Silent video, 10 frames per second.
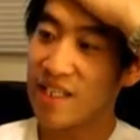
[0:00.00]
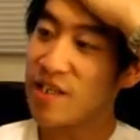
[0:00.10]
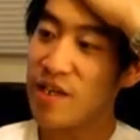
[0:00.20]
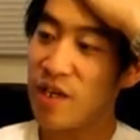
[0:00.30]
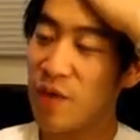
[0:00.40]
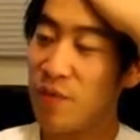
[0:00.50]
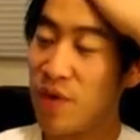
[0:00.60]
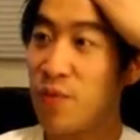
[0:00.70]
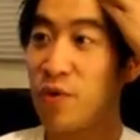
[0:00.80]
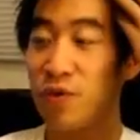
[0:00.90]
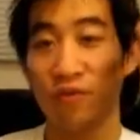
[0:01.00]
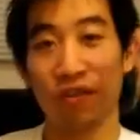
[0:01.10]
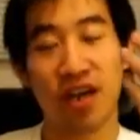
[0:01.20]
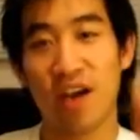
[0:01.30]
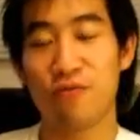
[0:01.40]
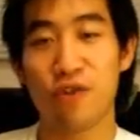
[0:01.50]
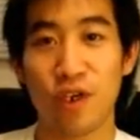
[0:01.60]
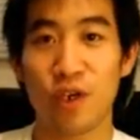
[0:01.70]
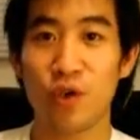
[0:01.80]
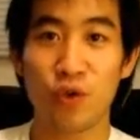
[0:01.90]
You know, people had already had a
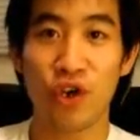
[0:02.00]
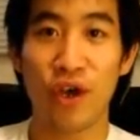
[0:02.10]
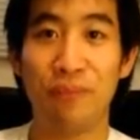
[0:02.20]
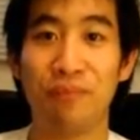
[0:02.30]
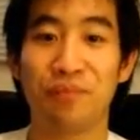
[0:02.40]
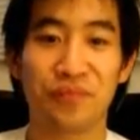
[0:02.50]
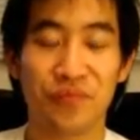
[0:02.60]
really cool time,